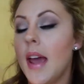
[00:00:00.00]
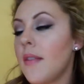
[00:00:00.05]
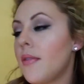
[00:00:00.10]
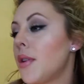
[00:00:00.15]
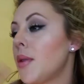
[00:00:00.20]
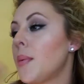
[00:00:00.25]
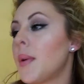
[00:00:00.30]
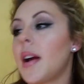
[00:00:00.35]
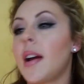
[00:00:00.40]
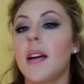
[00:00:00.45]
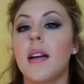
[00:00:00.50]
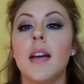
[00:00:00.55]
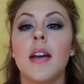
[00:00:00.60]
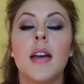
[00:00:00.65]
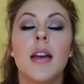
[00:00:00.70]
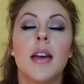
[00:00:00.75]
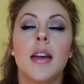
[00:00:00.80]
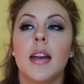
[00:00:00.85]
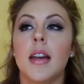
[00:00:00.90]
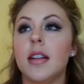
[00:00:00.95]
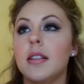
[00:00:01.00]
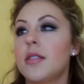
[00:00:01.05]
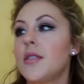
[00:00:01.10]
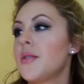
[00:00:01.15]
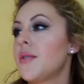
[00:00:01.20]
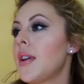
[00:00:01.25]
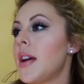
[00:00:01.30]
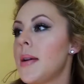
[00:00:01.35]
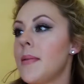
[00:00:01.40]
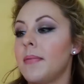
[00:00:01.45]
everywhere.
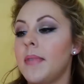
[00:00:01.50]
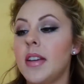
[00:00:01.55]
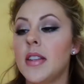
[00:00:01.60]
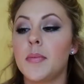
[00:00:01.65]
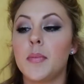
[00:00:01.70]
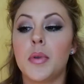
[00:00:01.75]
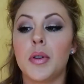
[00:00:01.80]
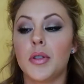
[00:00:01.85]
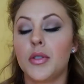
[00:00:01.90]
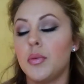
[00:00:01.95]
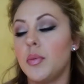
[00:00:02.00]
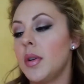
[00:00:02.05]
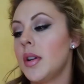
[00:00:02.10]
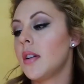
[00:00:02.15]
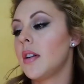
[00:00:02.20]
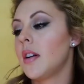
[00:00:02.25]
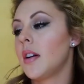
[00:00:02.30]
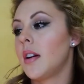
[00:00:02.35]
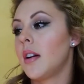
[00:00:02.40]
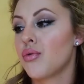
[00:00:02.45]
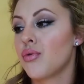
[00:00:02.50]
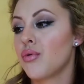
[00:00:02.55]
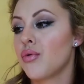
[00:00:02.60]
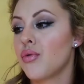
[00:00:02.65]
Instagram, Facebook, Twitter,